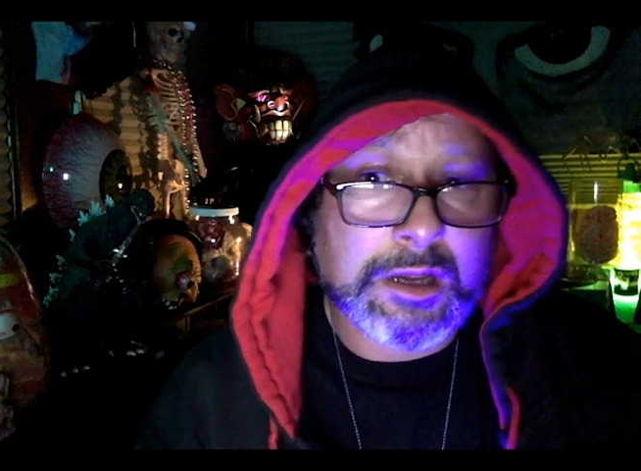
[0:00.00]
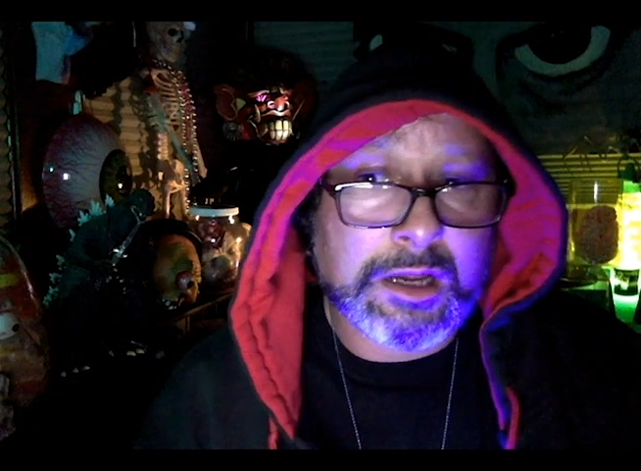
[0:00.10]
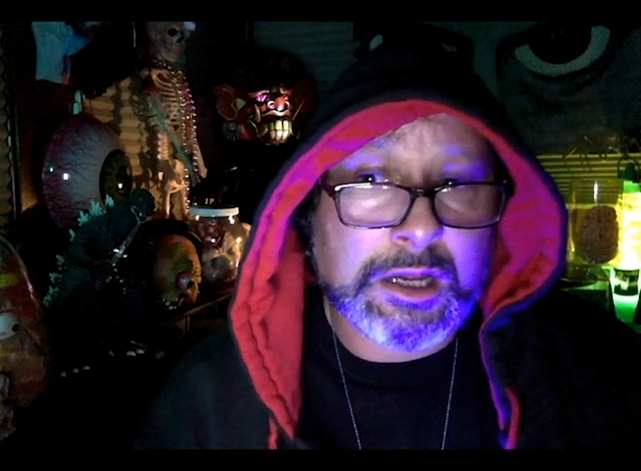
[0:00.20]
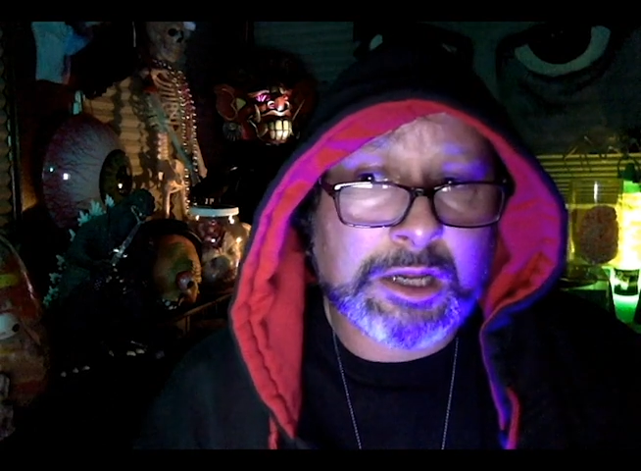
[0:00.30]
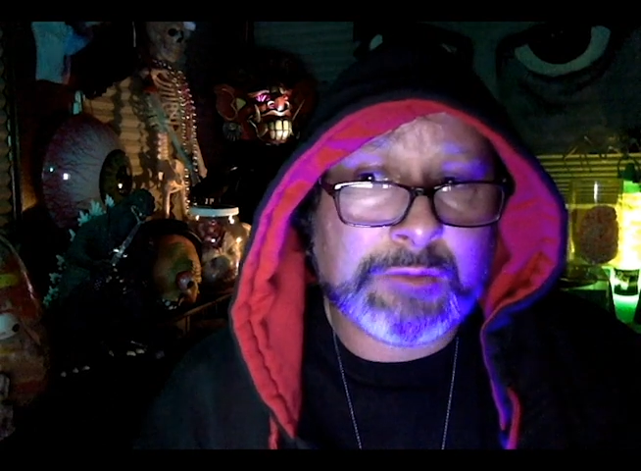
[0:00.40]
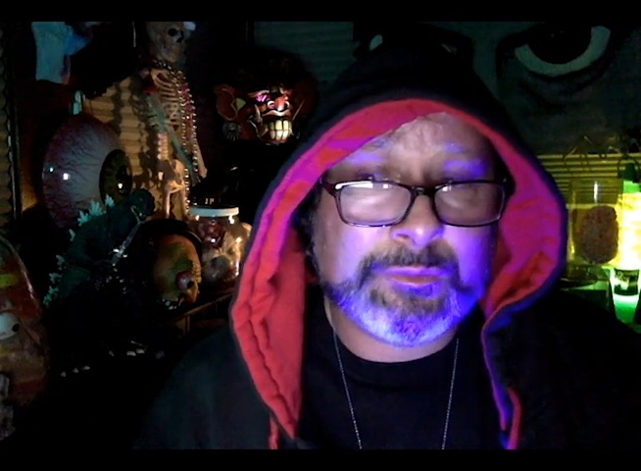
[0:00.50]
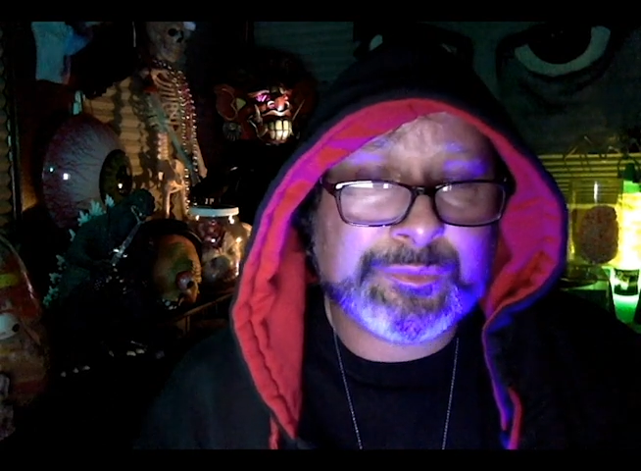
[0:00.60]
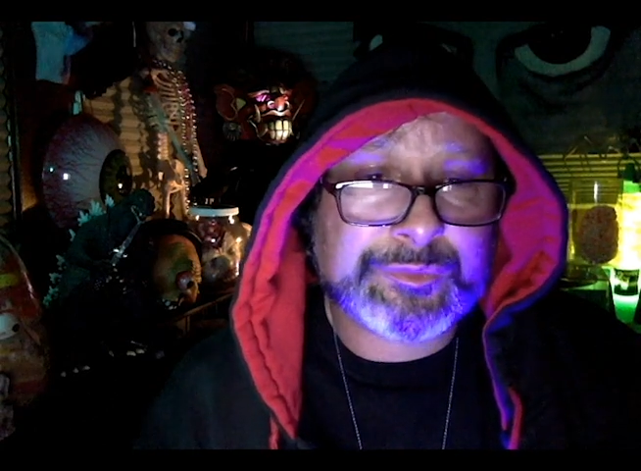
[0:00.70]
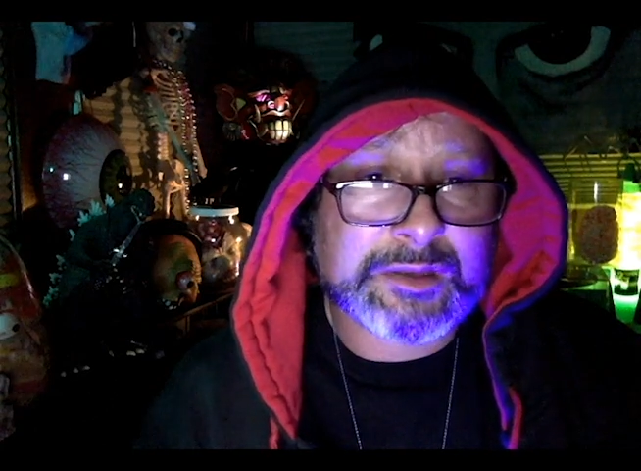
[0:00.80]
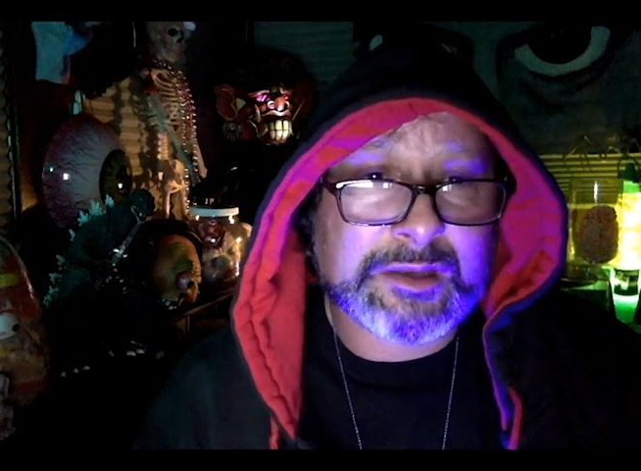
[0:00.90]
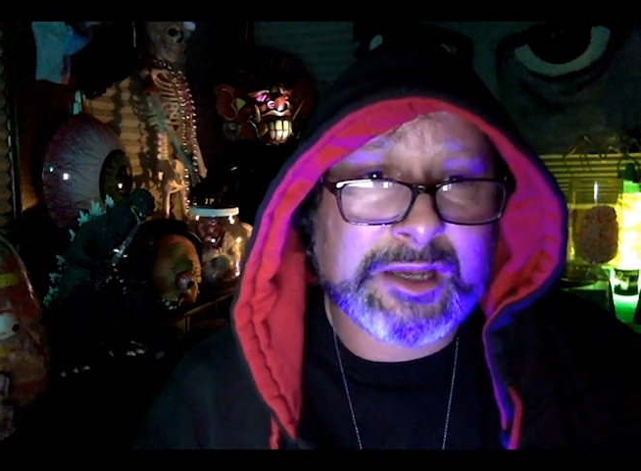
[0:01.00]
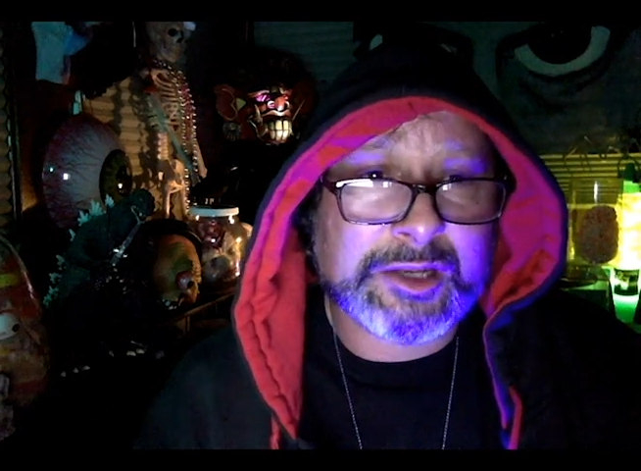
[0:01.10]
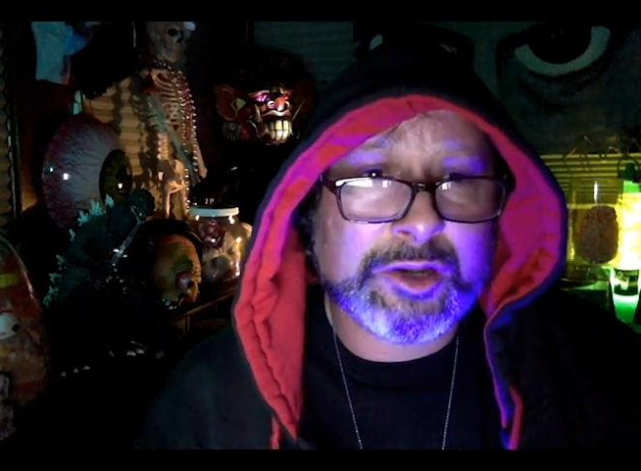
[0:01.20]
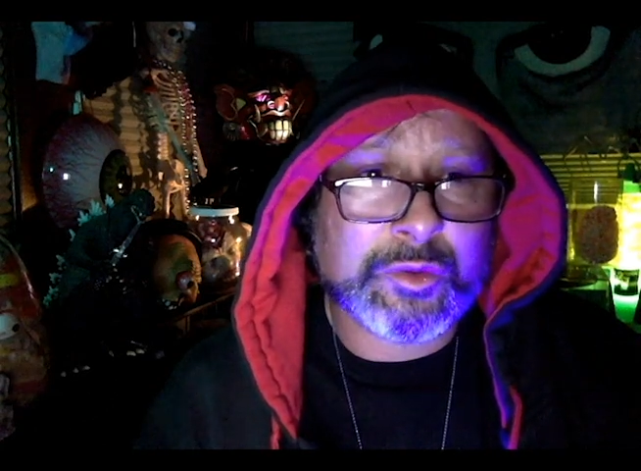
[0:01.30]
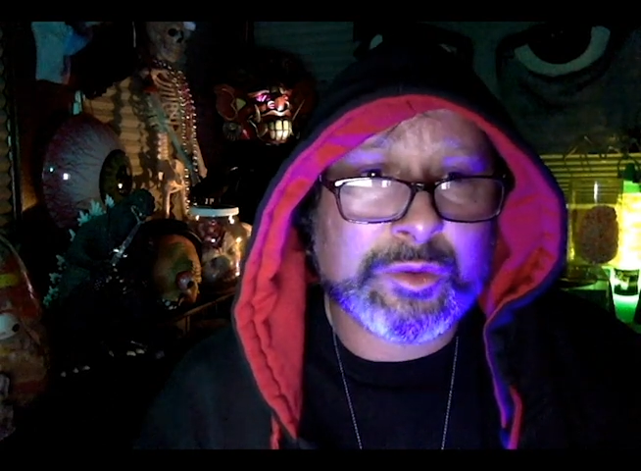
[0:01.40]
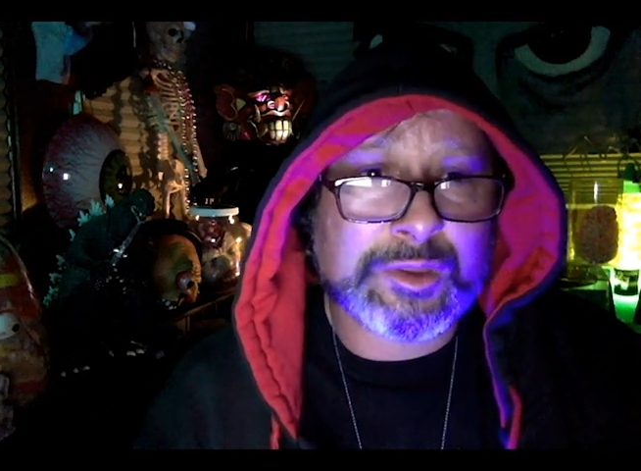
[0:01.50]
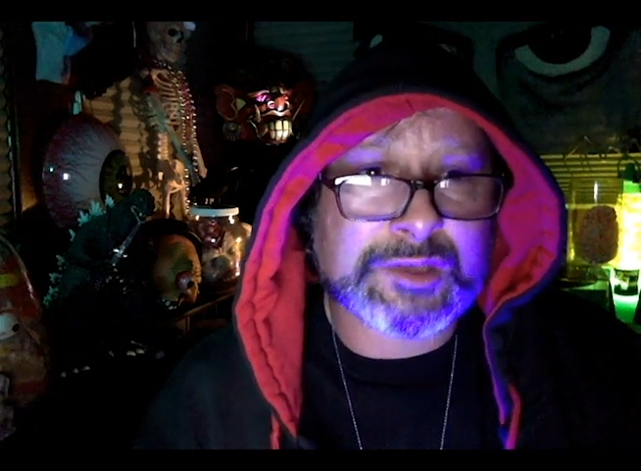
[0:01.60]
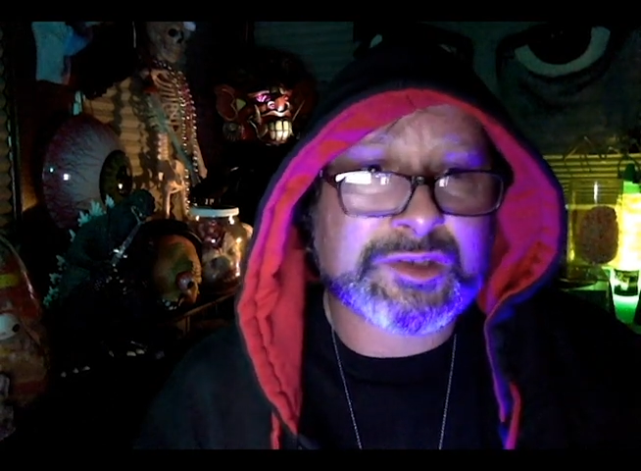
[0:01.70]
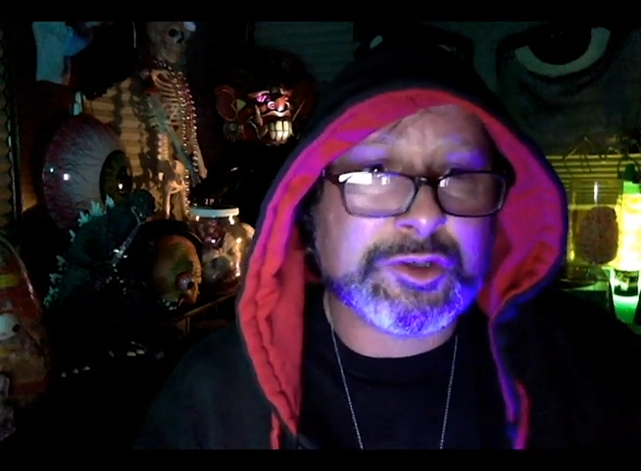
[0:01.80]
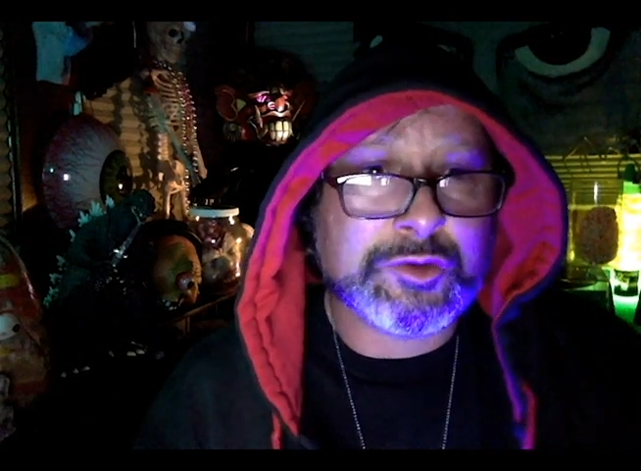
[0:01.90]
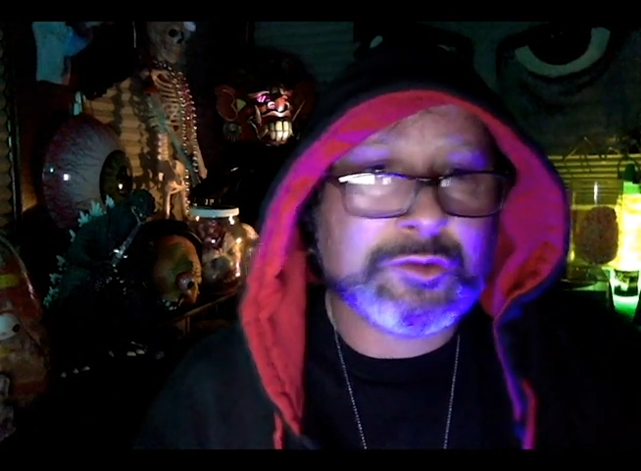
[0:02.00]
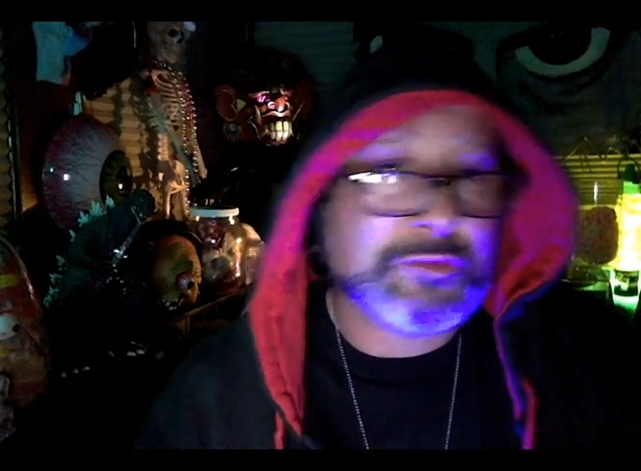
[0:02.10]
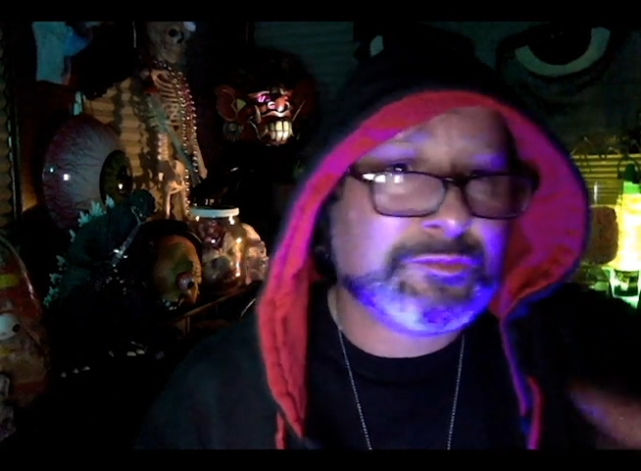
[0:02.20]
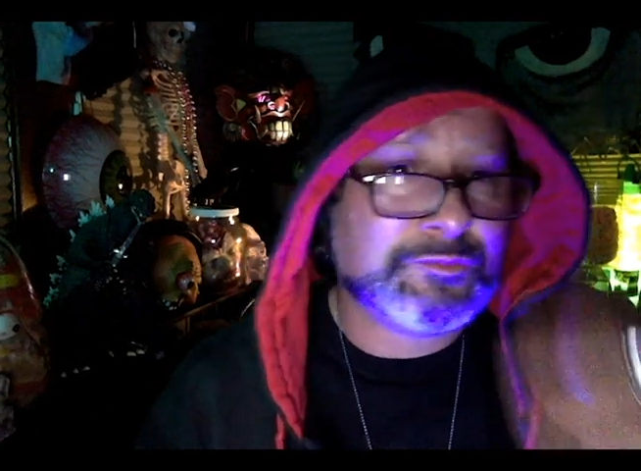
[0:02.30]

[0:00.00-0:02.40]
I know with this new